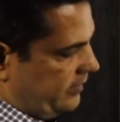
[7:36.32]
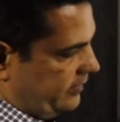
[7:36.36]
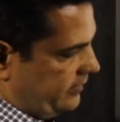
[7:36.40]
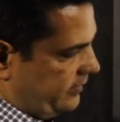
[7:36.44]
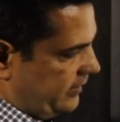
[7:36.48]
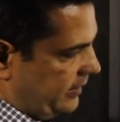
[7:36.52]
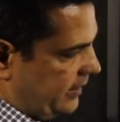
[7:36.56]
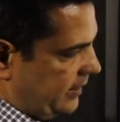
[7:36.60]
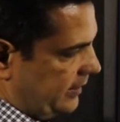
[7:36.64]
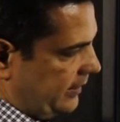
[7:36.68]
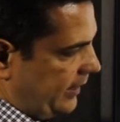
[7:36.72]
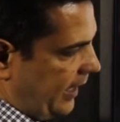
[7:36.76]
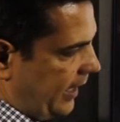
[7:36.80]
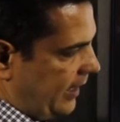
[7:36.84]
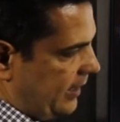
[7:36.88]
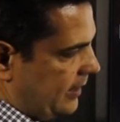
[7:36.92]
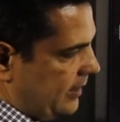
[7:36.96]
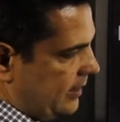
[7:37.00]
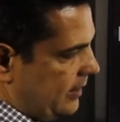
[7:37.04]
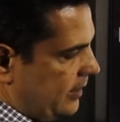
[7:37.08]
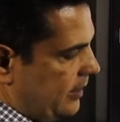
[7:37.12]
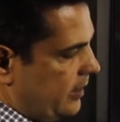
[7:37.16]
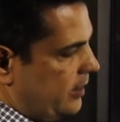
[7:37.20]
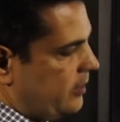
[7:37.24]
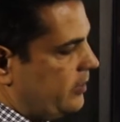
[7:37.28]
Theta
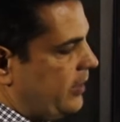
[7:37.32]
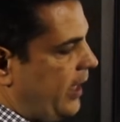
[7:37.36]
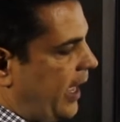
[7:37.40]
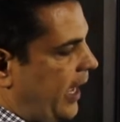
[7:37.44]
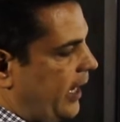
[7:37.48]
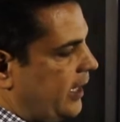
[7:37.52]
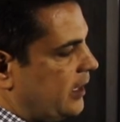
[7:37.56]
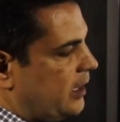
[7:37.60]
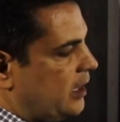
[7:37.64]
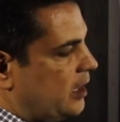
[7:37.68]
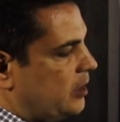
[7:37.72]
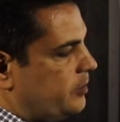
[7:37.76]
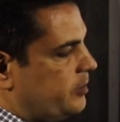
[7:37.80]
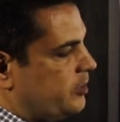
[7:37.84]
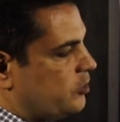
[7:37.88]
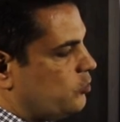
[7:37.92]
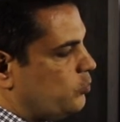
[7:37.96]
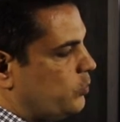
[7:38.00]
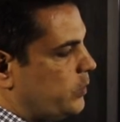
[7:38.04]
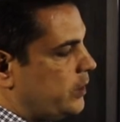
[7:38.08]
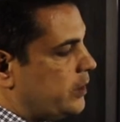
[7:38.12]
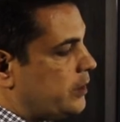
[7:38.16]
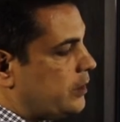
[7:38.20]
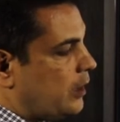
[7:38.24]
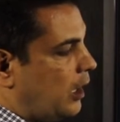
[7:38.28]
is the angle
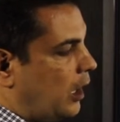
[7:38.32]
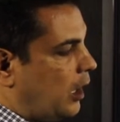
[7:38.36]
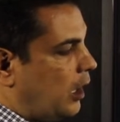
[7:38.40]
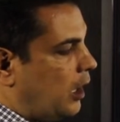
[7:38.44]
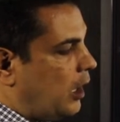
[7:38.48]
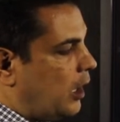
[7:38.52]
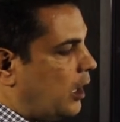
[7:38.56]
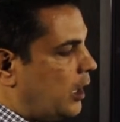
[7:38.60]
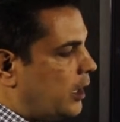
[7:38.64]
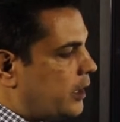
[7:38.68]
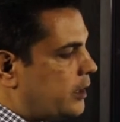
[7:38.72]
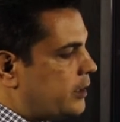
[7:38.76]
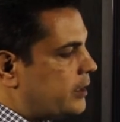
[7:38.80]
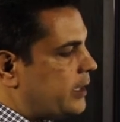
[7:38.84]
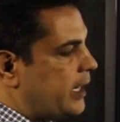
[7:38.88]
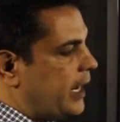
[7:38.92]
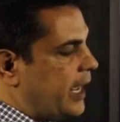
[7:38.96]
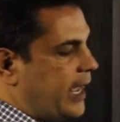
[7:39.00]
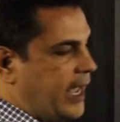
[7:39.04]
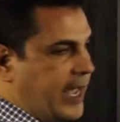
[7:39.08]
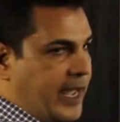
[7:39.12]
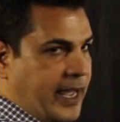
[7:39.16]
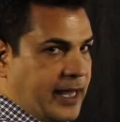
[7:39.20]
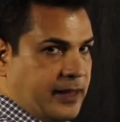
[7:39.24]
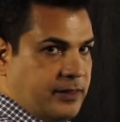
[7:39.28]
between R
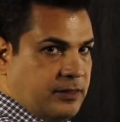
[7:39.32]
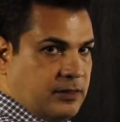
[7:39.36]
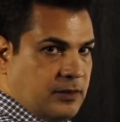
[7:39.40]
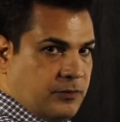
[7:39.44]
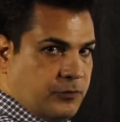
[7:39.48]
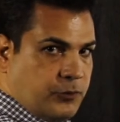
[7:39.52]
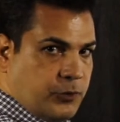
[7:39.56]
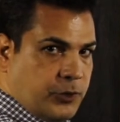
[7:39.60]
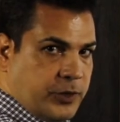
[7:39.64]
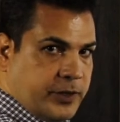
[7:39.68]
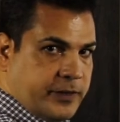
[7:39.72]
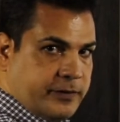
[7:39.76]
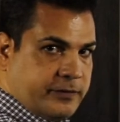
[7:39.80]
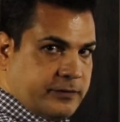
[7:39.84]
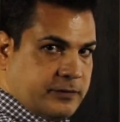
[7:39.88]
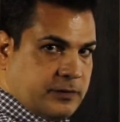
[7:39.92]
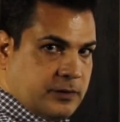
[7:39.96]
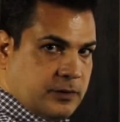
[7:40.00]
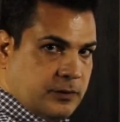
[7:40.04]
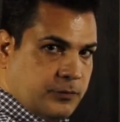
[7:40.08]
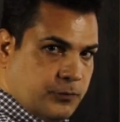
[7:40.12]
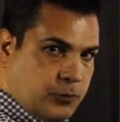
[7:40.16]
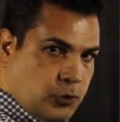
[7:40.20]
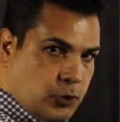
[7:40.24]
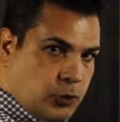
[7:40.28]
and the first
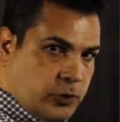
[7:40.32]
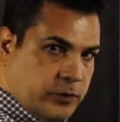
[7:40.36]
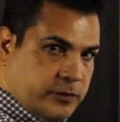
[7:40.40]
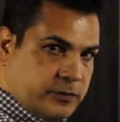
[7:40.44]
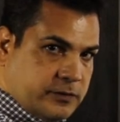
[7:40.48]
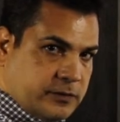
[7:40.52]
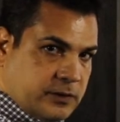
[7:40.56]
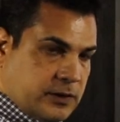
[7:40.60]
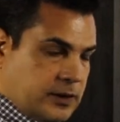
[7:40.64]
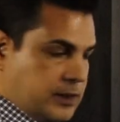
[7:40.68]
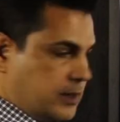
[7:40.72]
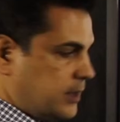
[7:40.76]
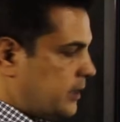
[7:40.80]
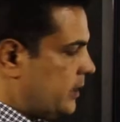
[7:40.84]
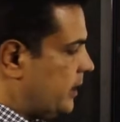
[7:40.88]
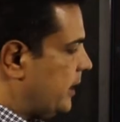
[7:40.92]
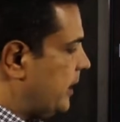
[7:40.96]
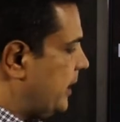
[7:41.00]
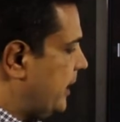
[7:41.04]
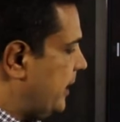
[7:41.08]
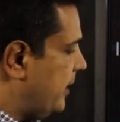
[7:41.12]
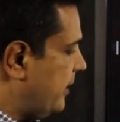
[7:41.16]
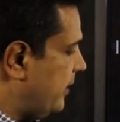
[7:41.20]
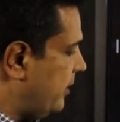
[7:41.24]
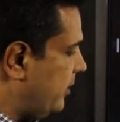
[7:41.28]
force.
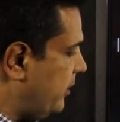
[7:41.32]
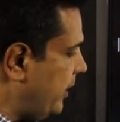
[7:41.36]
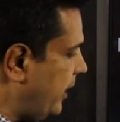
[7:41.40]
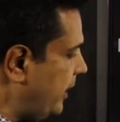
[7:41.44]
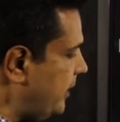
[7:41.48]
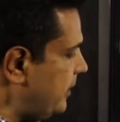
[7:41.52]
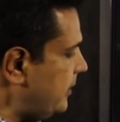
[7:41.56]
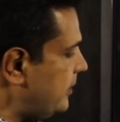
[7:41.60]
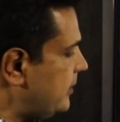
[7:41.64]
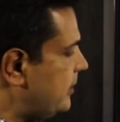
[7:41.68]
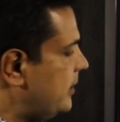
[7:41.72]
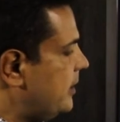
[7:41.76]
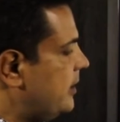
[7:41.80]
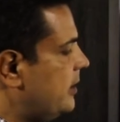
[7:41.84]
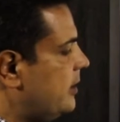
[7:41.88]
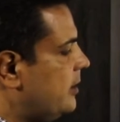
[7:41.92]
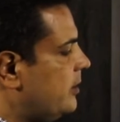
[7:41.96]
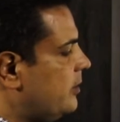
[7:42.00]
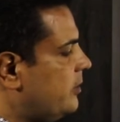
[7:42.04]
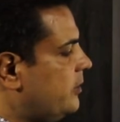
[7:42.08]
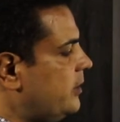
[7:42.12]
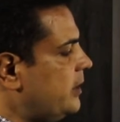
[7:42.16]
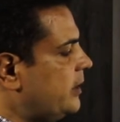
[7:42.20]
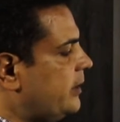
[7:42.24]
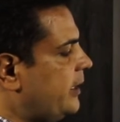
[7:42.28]

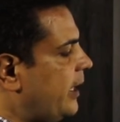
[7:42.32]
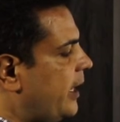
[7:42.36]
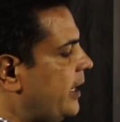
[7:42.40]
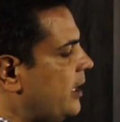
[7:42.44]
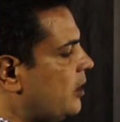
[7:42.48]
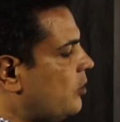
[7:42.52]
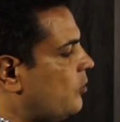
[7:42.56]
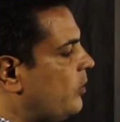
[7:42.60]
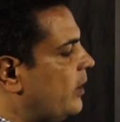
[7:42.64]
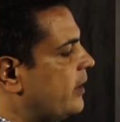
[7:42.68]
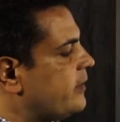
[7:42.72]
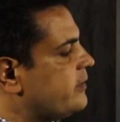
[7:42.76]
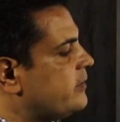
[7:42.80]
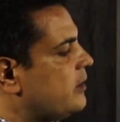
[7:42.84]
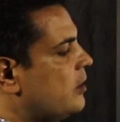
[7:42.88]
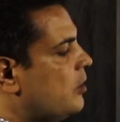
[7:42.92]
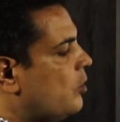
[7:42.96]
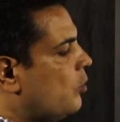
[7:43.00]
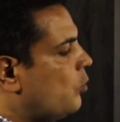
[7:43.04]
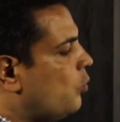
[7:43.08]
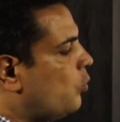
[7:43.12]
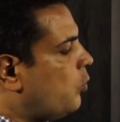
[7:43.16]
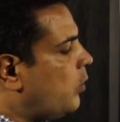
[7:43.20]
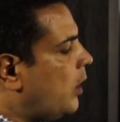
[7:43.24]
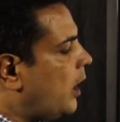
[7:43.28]
Then theta equals
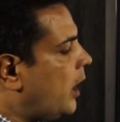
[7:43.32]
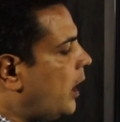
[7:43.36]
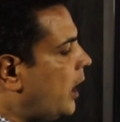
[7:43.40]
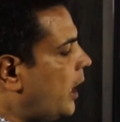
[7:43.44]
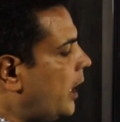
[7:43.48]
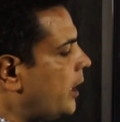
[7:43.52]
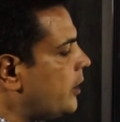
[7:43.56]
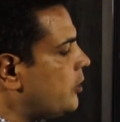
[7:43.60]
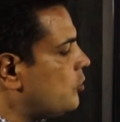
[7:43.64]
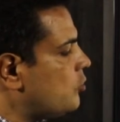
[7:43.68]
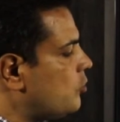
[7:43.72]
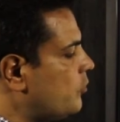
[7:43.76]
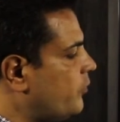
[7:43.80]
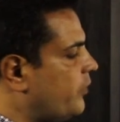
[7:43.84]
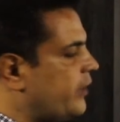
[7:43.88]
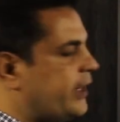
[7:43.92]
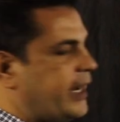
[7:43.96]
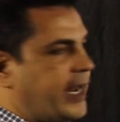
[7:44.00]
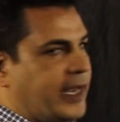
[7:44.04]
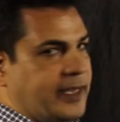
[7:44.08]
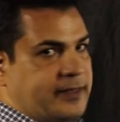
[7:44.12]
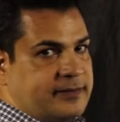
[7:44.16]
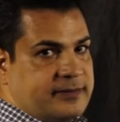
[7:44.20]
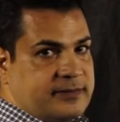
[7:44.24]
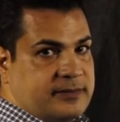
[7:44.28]
y
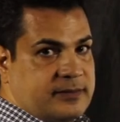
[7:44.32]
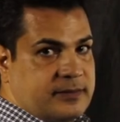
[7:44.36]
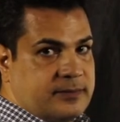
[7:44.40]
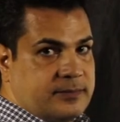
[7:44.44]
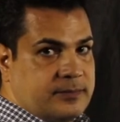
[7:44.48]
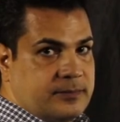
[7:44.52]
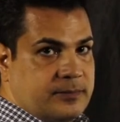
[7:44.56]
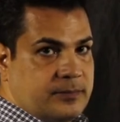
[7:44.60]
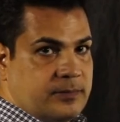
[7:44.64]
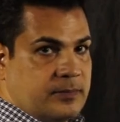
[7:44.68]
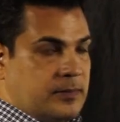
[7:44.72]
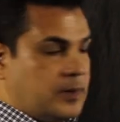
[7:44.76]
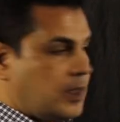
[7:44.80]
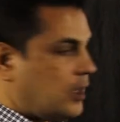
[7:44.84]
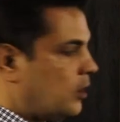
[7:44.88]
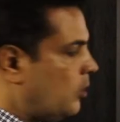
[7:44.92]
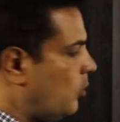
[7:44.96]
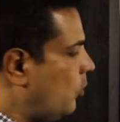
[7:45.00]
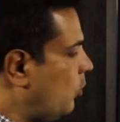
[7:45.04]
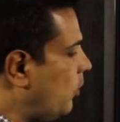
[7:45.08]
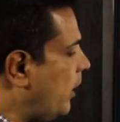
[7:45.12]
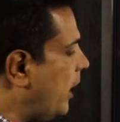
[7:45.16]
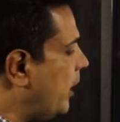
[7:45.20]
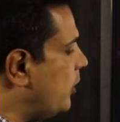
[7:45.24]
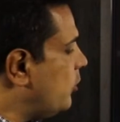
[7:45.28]
over x.
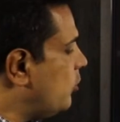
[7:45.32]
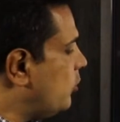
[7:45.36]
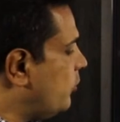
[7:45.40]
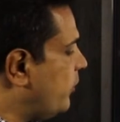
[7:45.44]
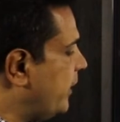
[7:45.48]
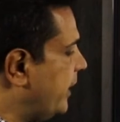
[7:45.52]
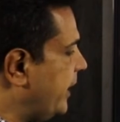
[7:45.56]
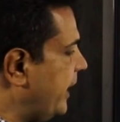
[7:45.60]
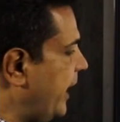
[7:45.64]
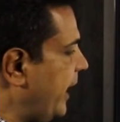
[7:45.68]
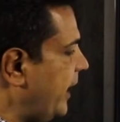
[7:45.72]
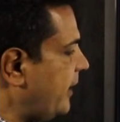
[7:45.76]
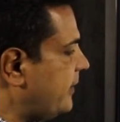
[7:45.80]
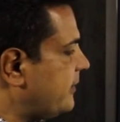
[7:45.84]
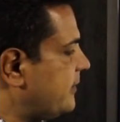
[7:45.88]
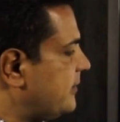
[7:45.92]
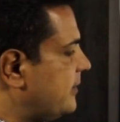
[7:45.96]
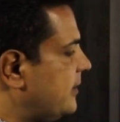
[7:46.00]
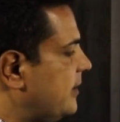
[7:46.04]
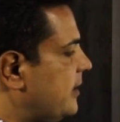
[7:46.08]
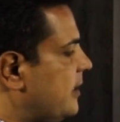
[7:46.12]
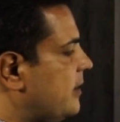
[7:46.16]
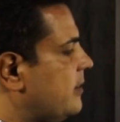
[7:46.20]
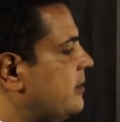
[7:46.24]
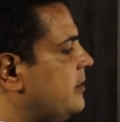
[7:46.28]
Y over
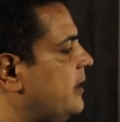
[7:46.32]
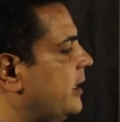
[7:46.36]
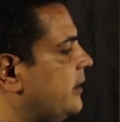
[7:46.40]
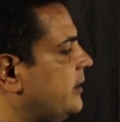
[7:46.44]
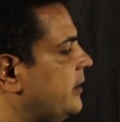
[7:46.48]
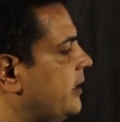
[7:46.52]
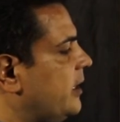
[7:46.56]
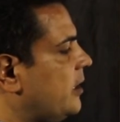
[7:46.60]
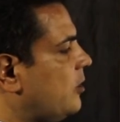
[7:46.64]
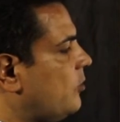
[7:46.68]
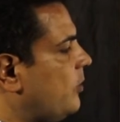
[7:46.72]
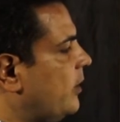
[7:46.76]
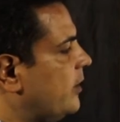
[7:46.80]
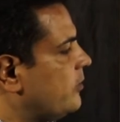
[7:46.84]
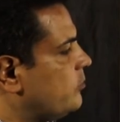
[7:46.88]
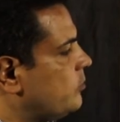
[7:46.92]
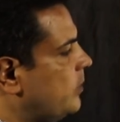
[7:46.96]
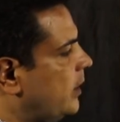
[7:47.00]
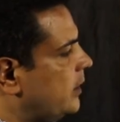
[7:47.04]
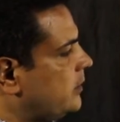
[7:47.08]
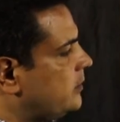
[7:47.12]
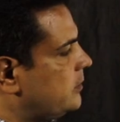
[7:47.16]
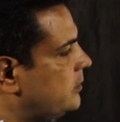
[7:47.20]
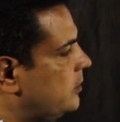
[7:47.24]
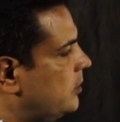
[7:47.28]
x, that equals
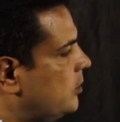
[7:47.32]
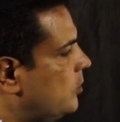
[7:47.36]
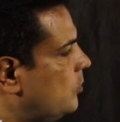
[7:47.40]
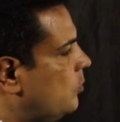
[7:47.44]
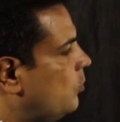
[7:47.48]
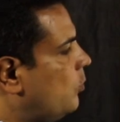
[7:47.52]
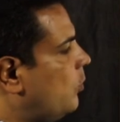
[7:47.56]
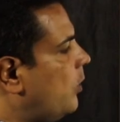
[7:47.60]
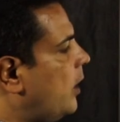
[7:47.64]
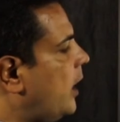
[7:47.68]
what?